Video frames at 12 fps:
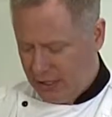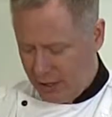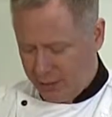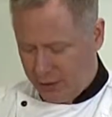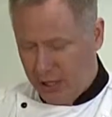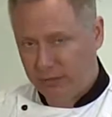
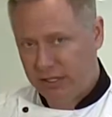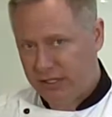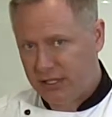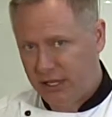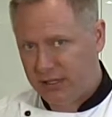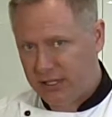another problem I
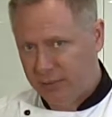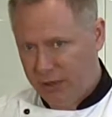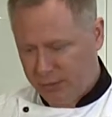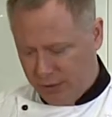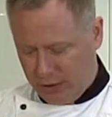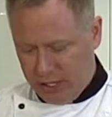see some
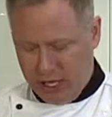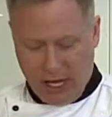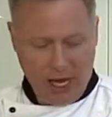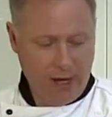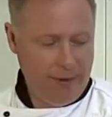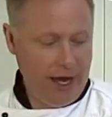people
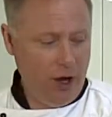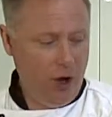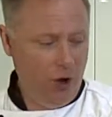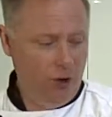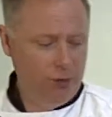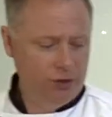at
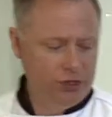home will